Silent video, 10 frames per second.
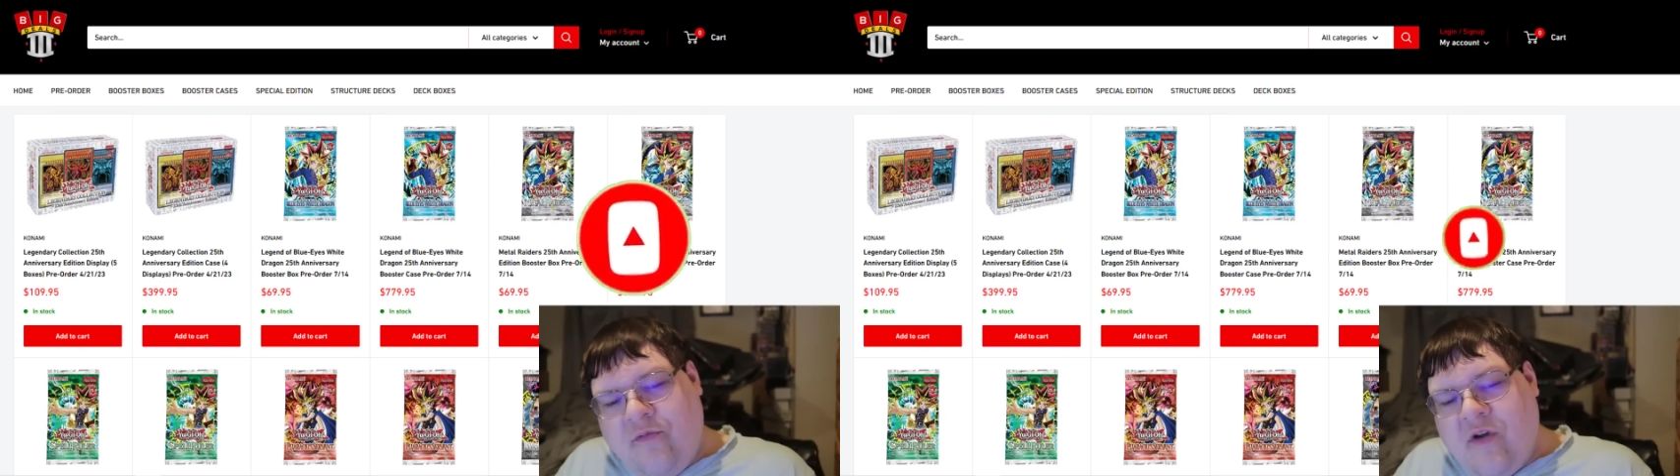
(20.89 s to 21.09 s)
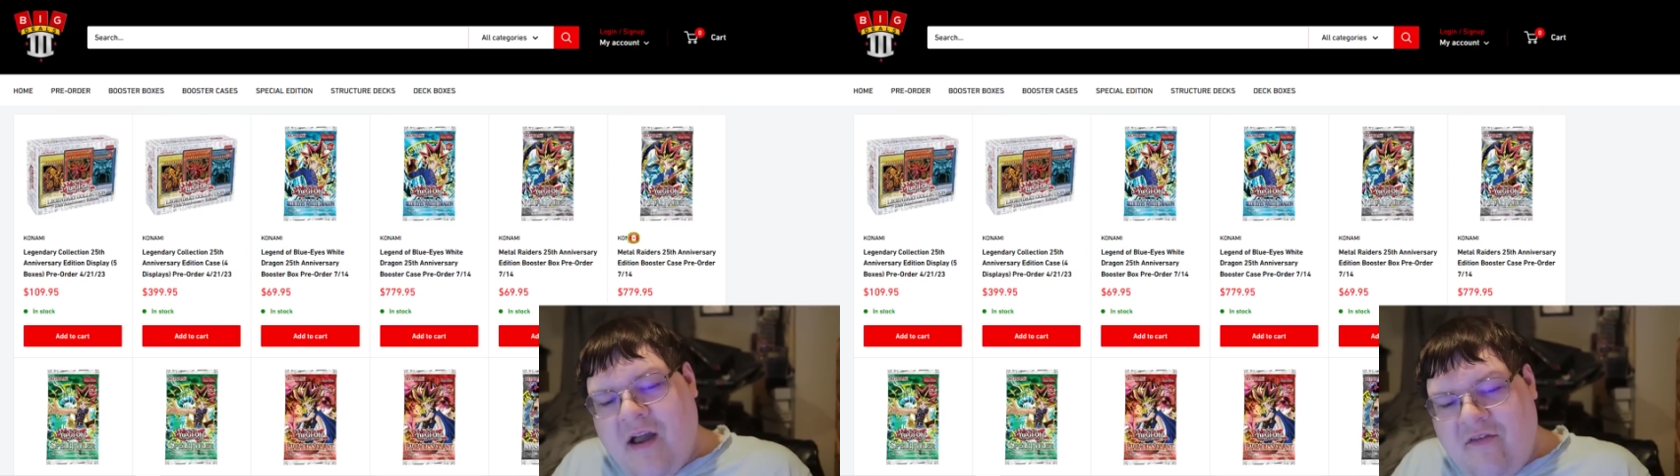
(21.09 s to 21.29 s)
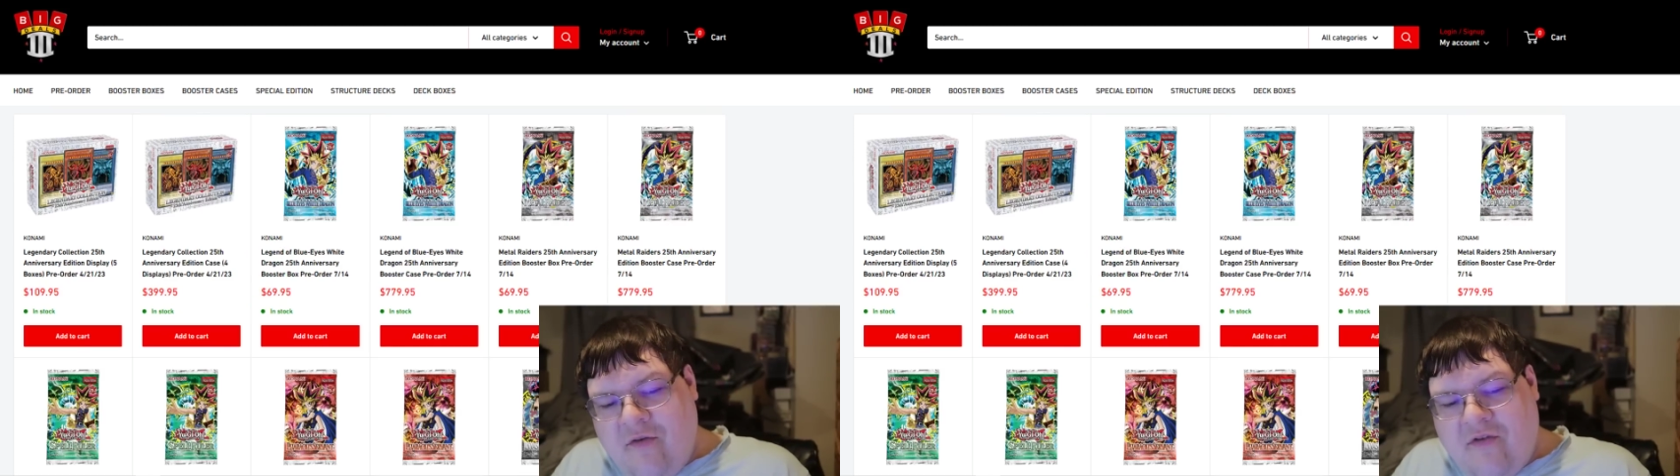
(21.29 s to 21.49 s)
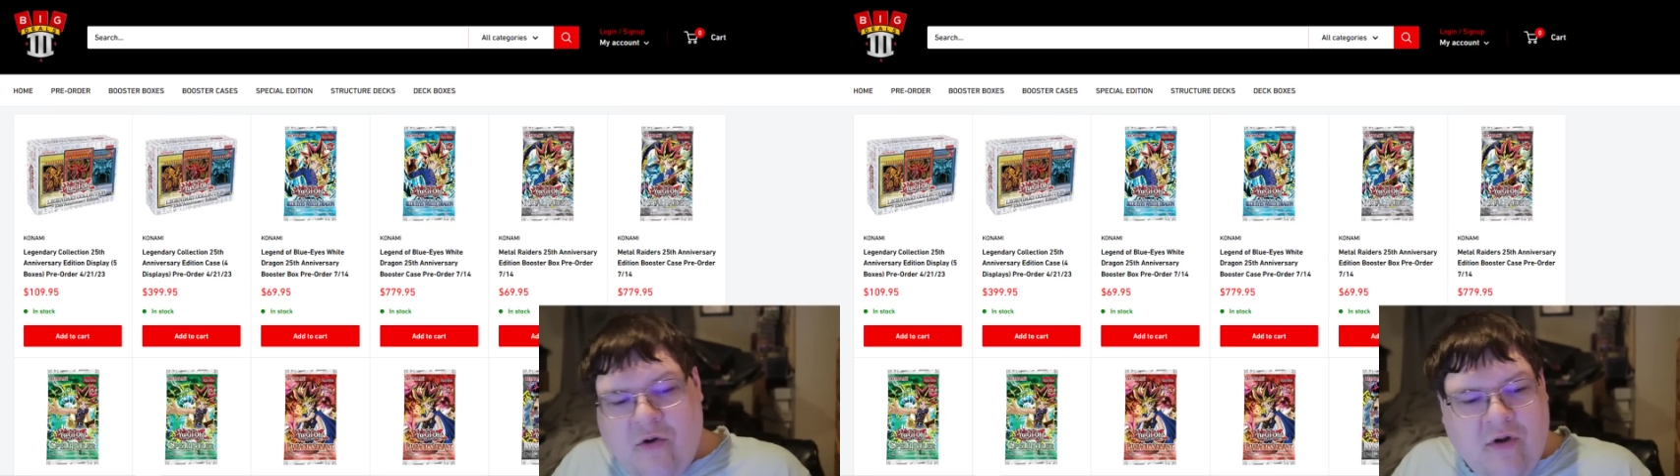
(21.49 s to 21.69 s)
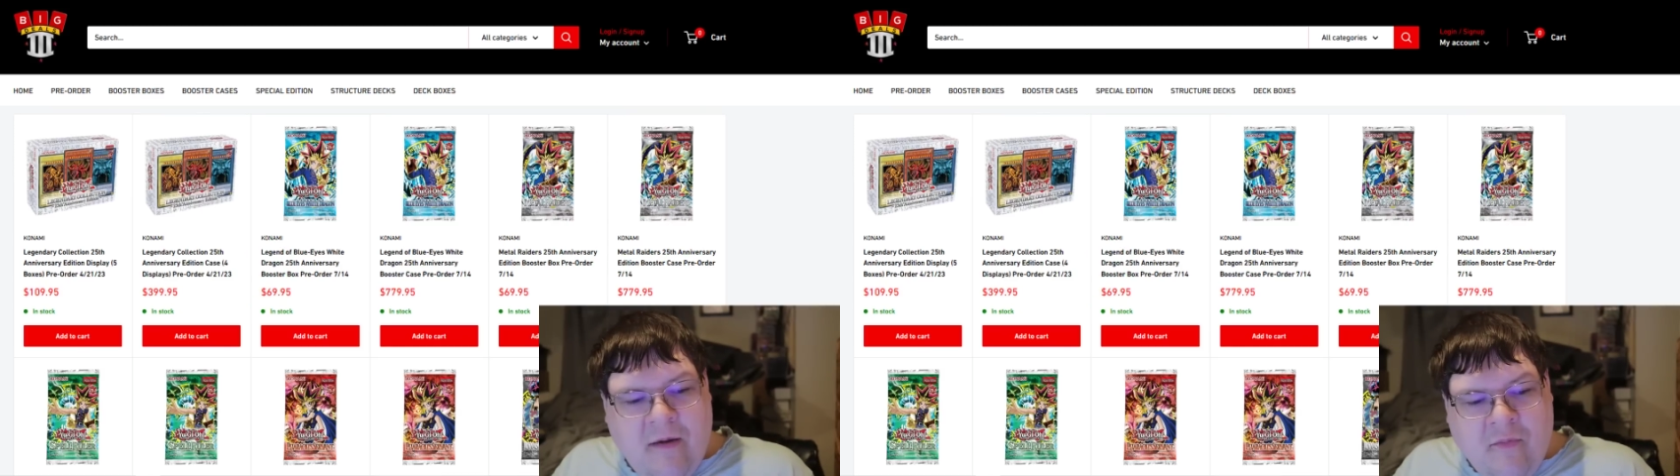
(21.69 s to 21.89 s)
If you guys use
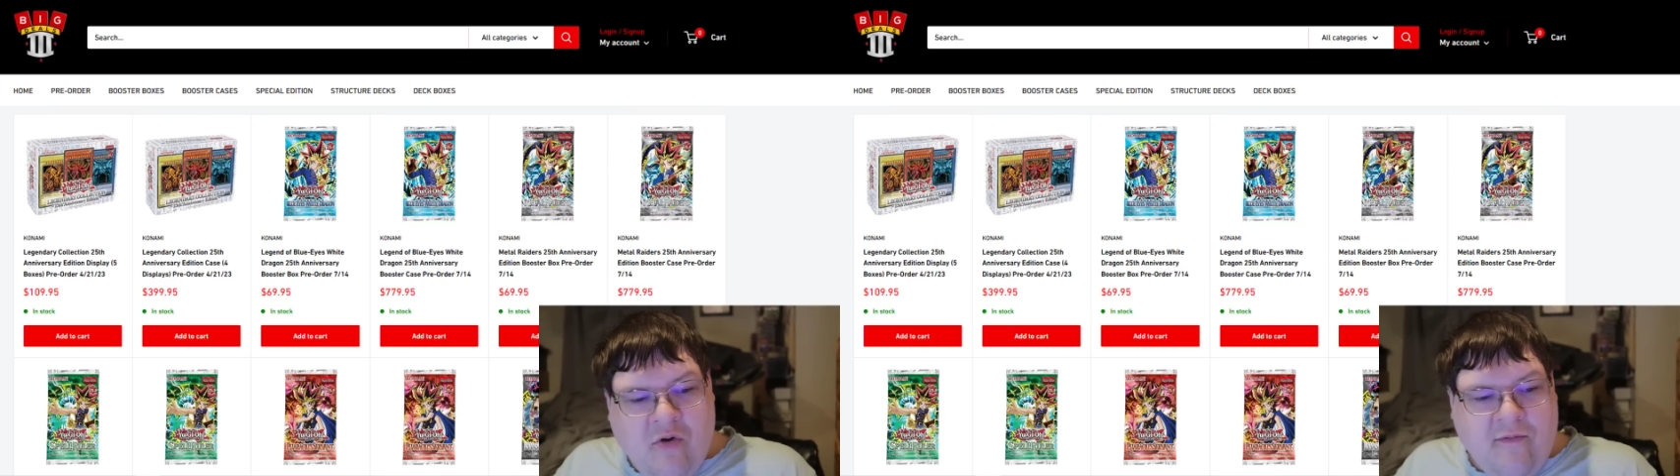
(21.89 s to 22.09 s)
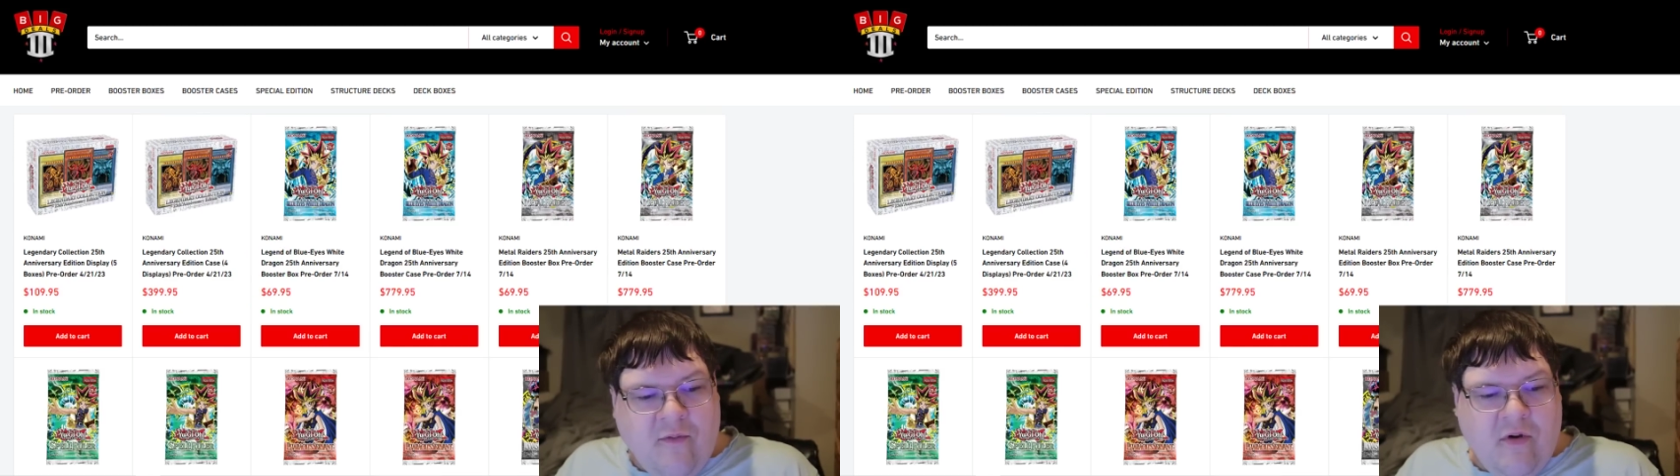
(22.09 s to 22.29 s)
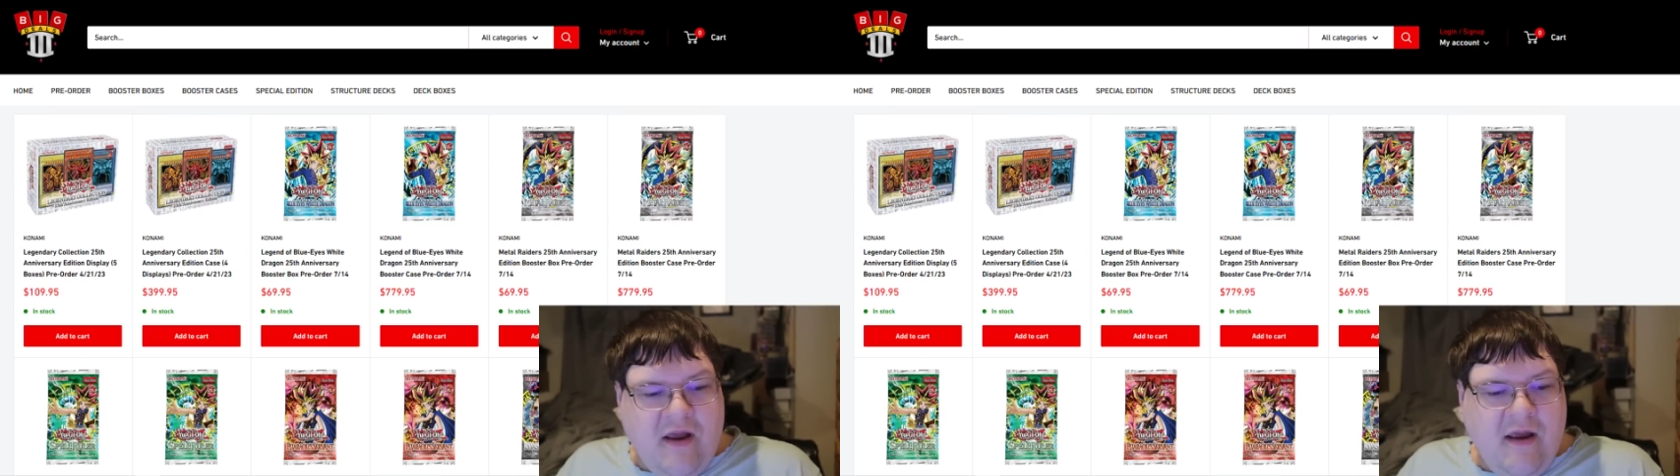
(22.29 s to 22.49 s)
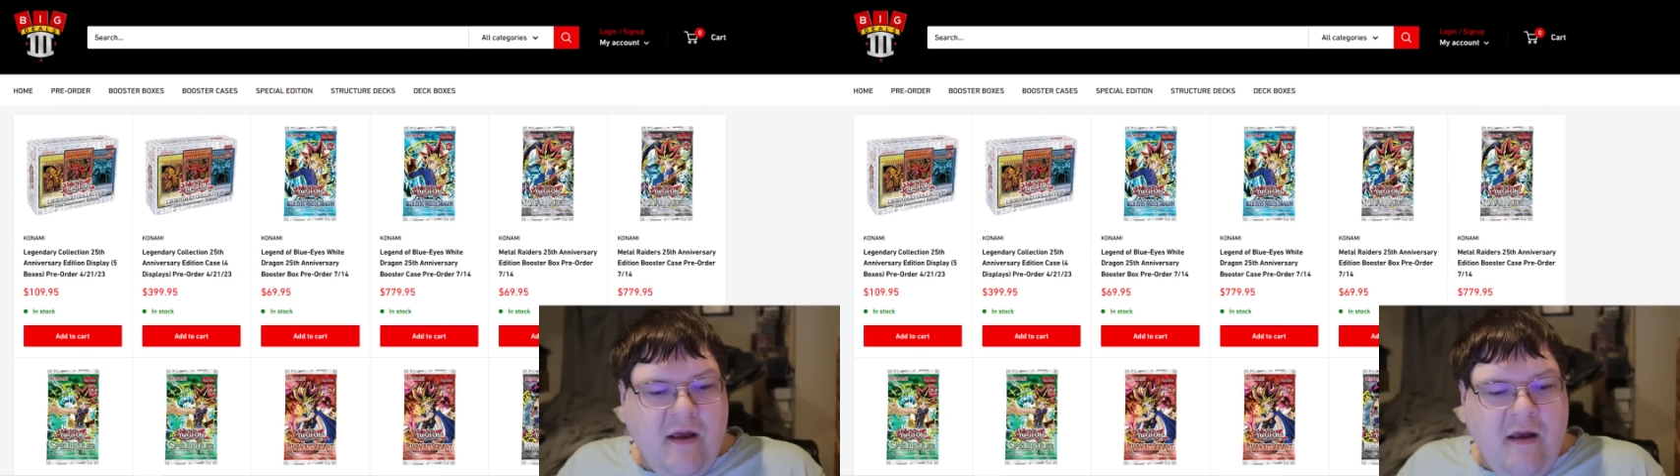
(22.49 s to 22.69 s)
code MKOHL40,